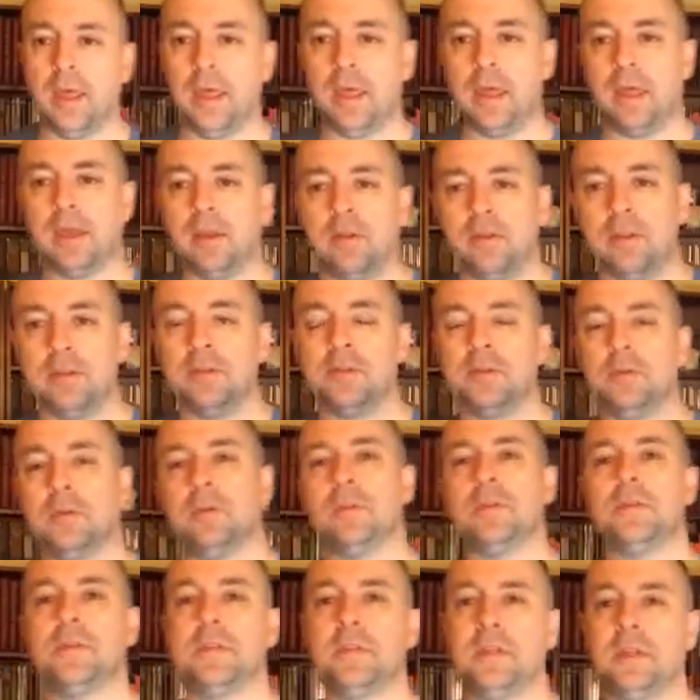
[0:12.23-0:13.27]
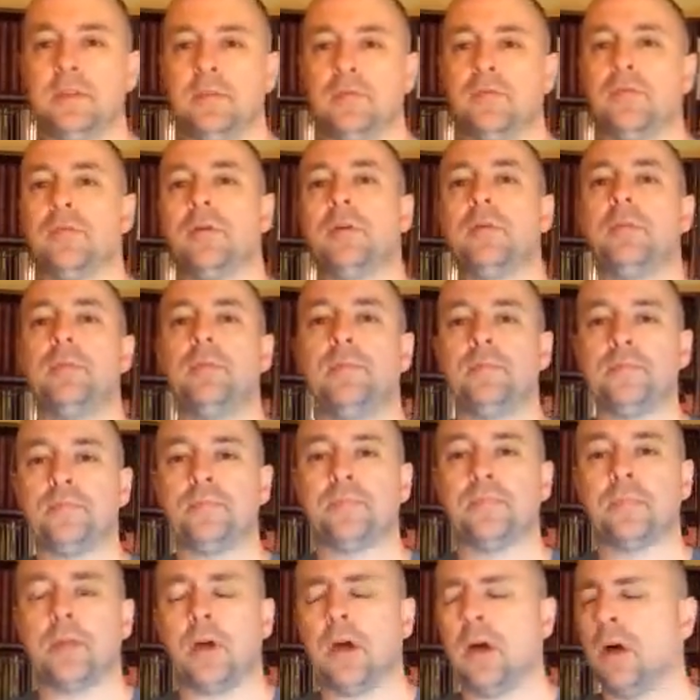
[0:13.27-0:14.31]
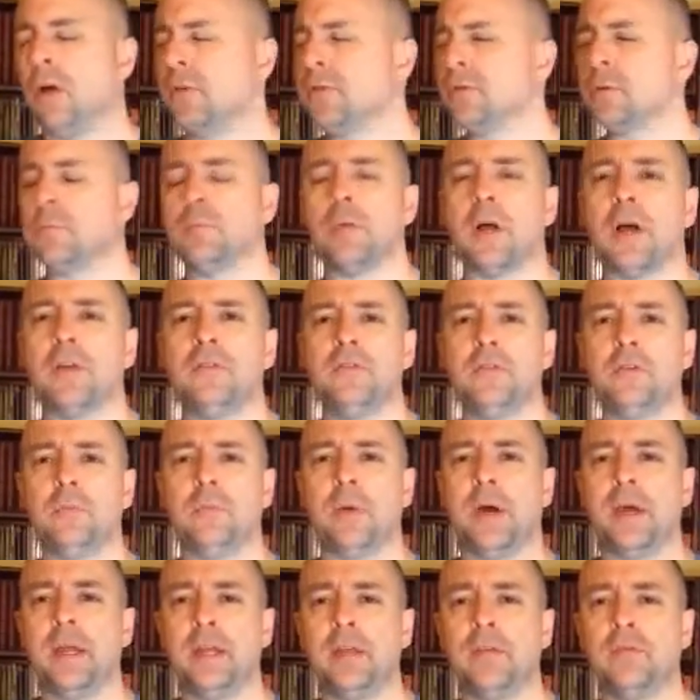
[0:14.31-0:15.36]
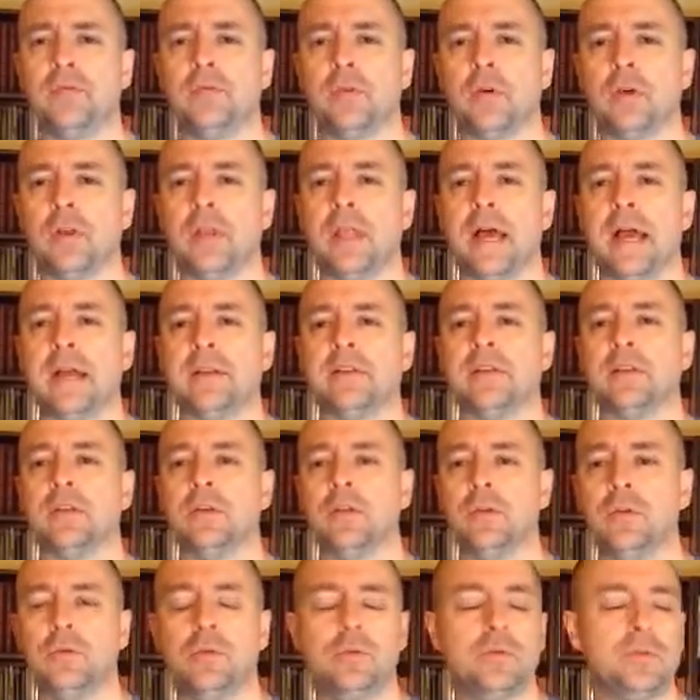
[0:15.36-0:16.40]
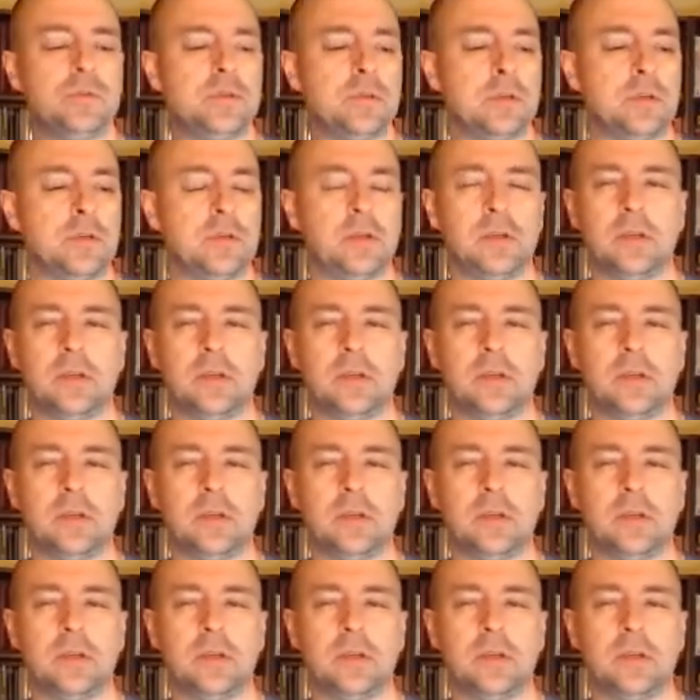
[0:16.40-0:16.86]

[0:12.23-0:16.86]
and as you can see from, also brought to you by Infogalactic News.